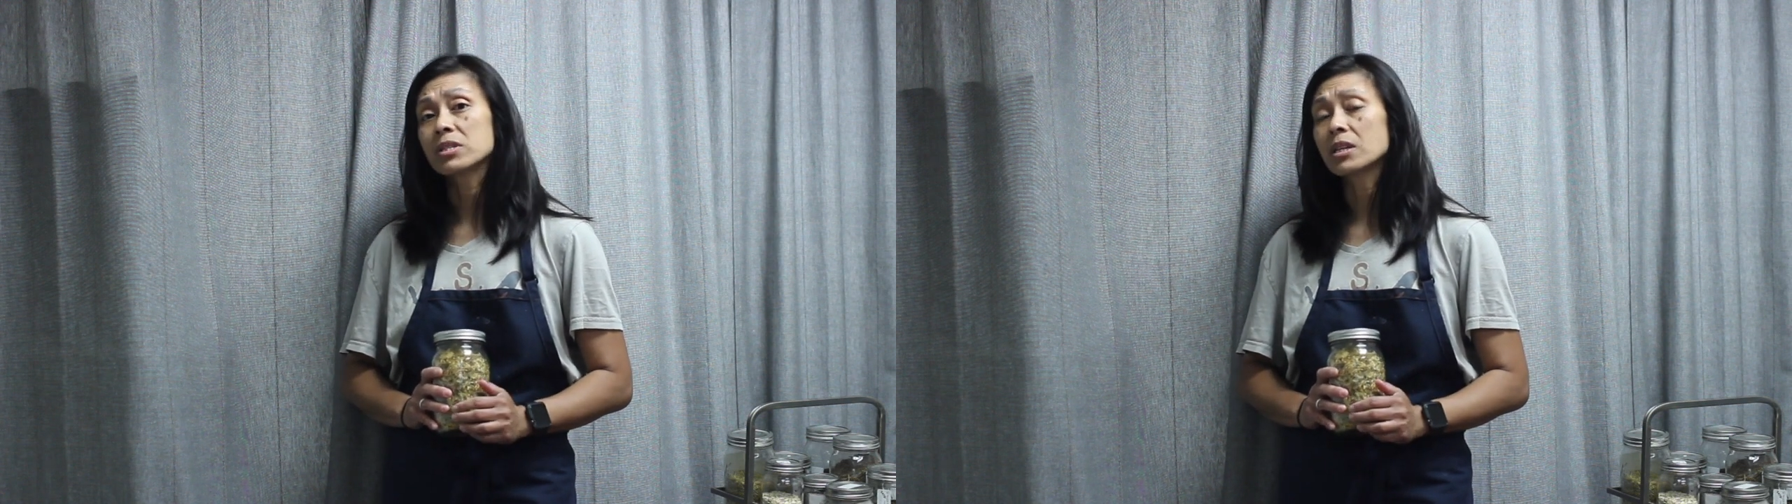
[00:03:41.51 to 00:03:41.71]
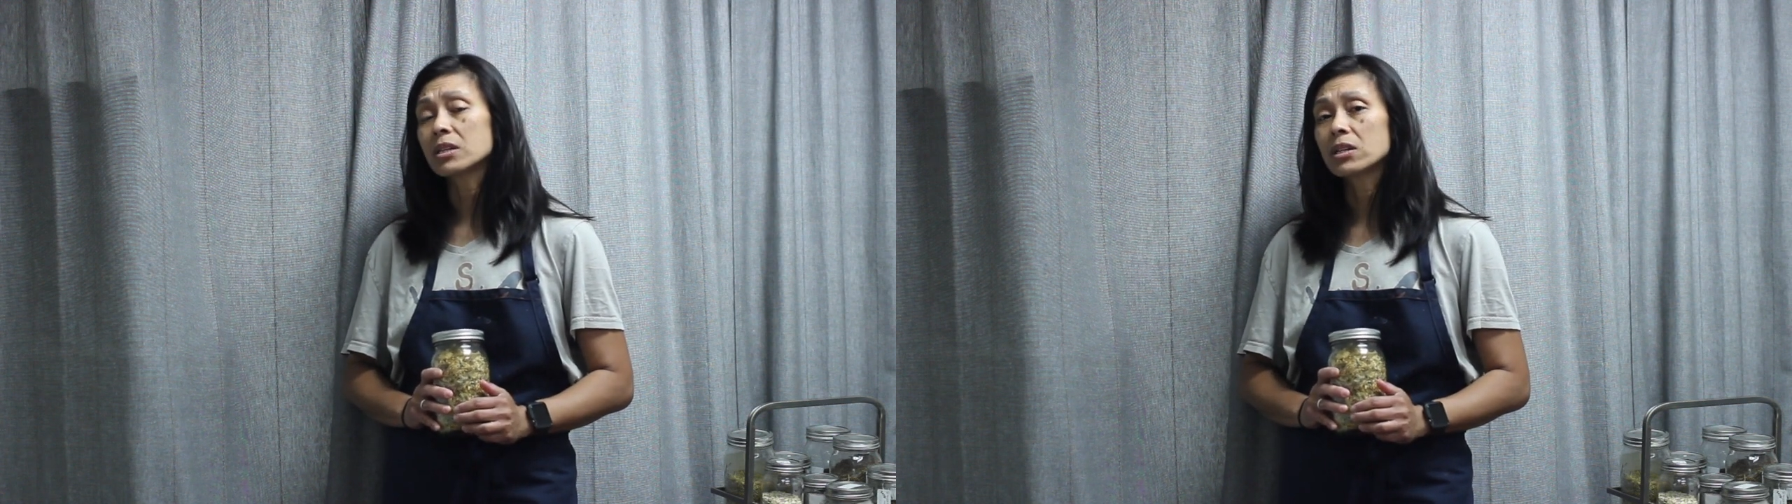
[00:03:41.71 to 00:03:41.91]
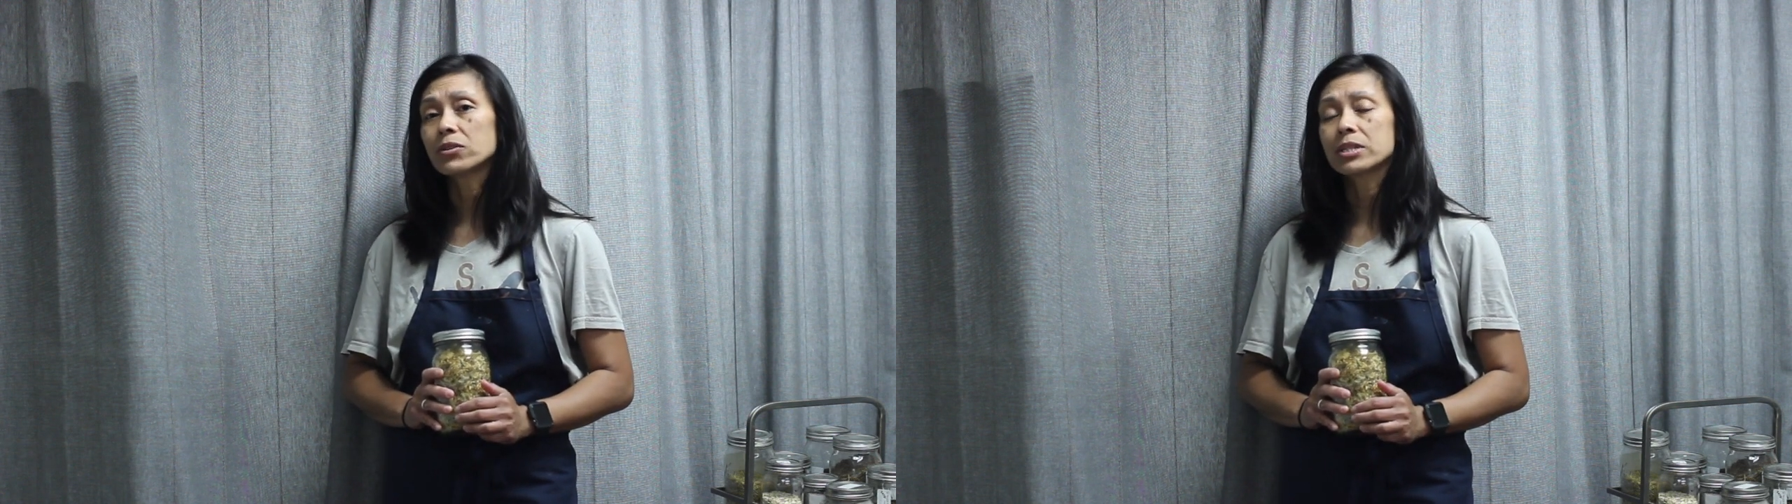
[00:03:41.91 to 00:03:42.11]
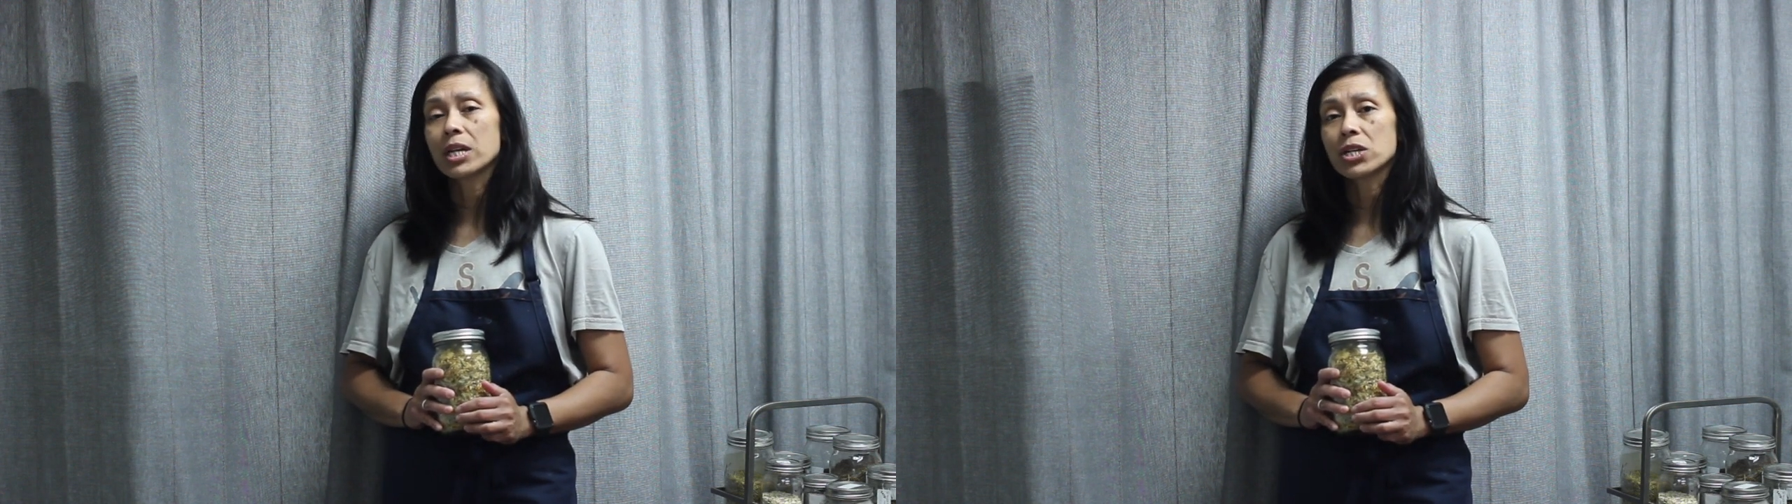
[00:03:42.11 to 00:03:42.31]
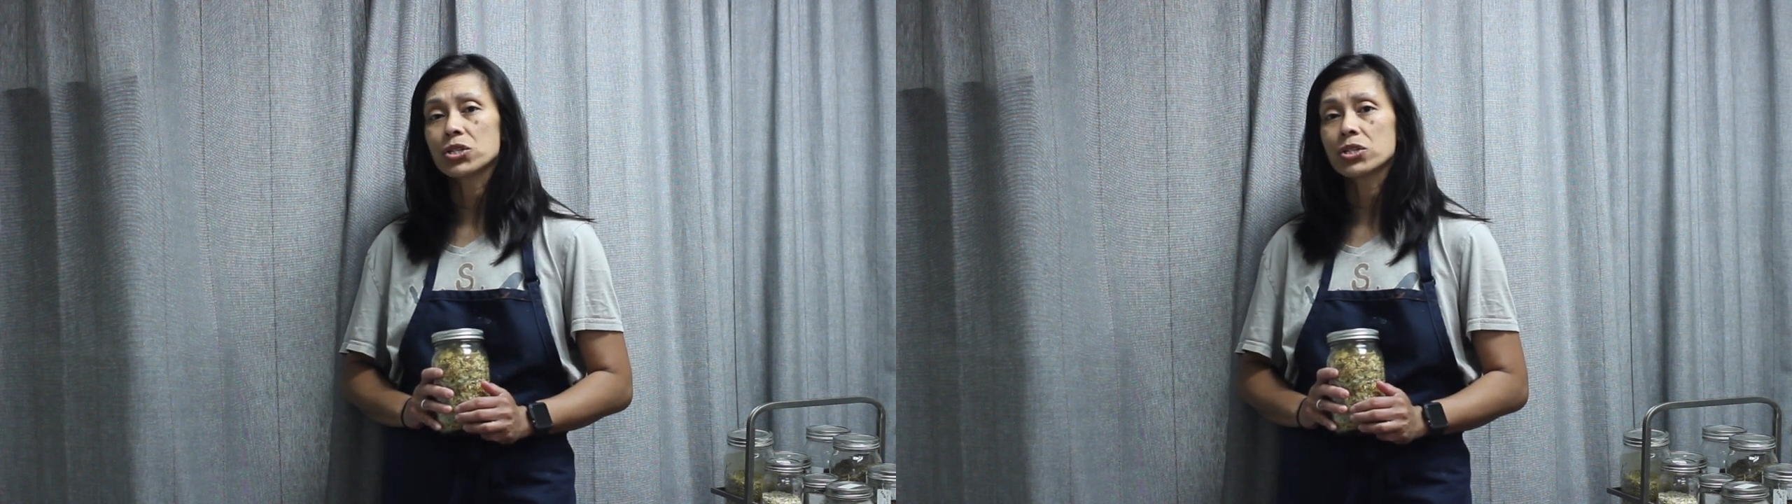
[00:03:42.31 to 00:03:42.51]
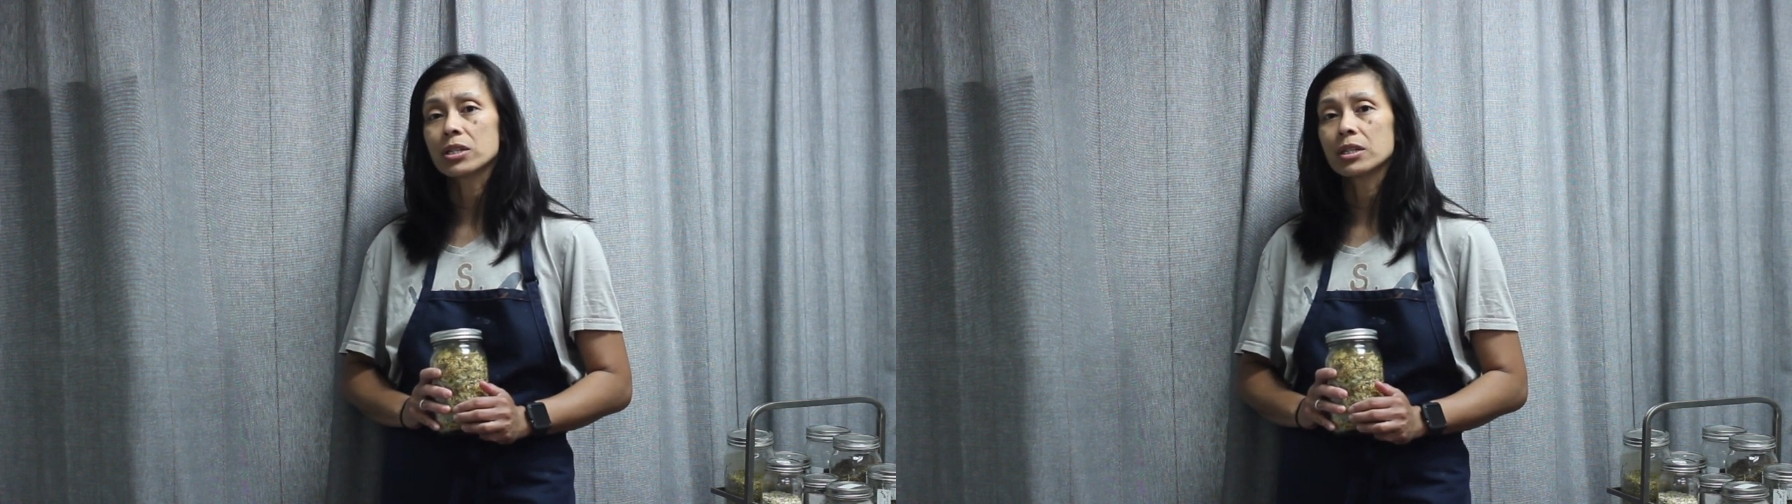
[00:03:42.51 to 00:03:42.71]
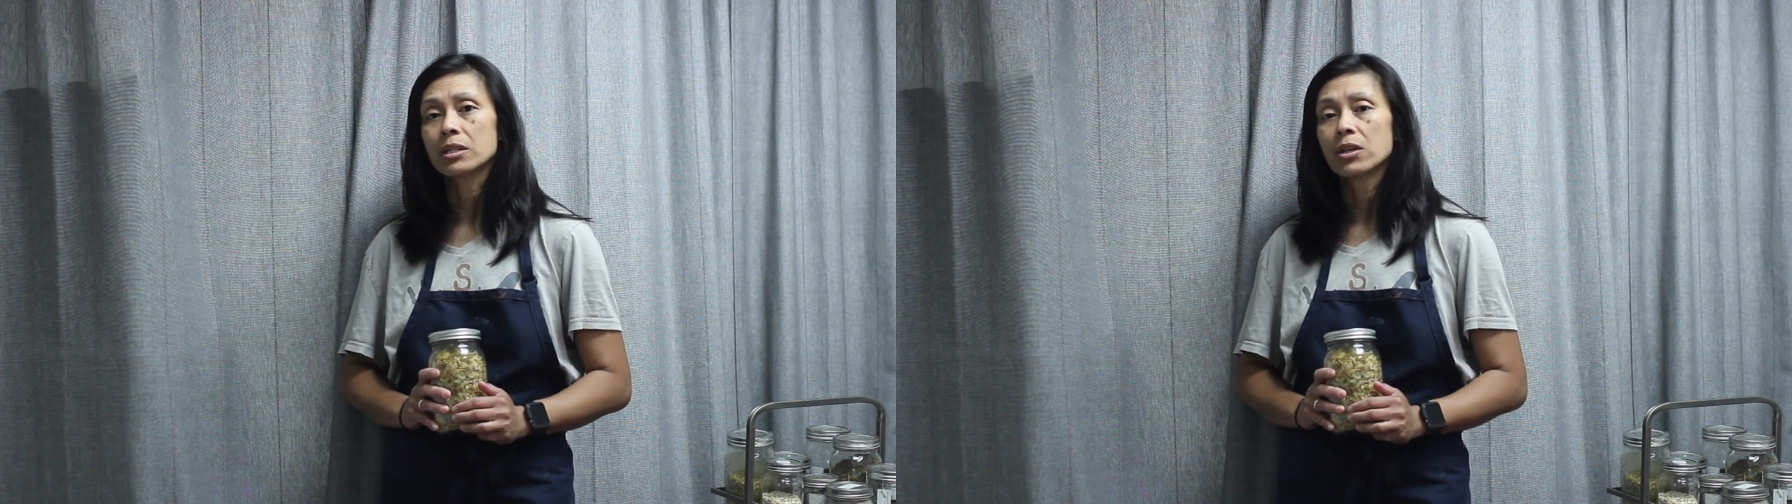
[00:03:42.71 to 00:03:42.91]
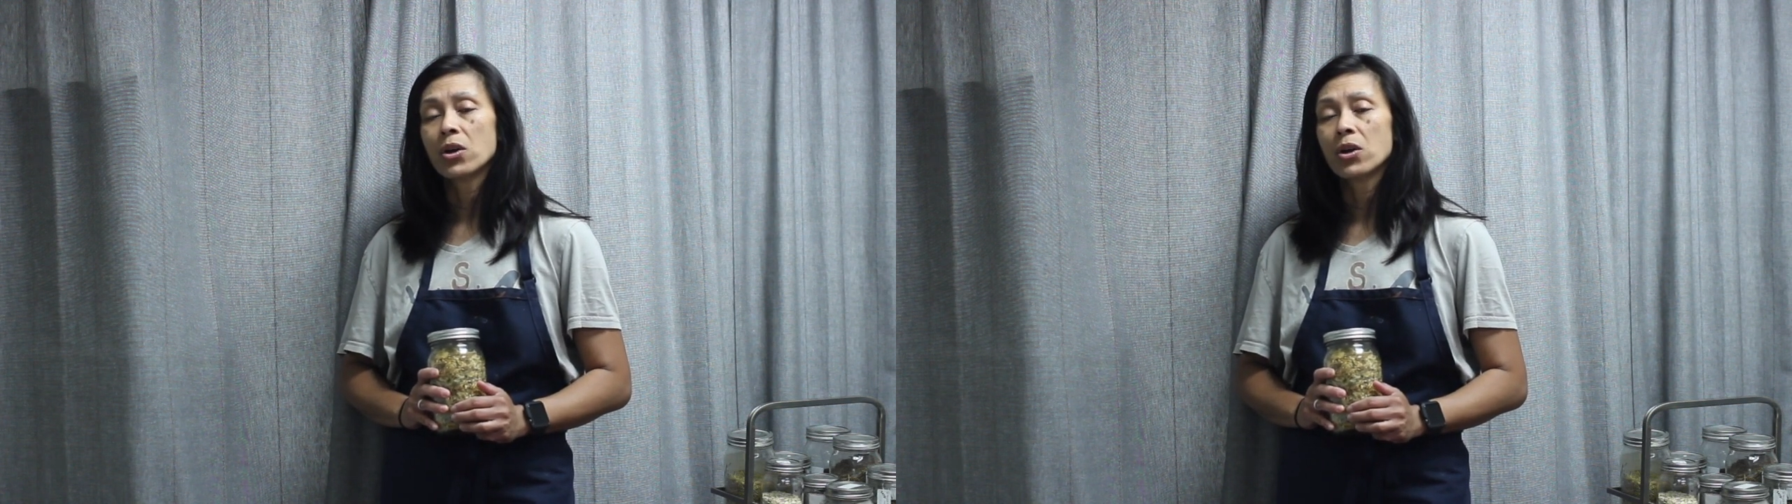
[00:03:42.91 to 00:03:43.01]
skin irritation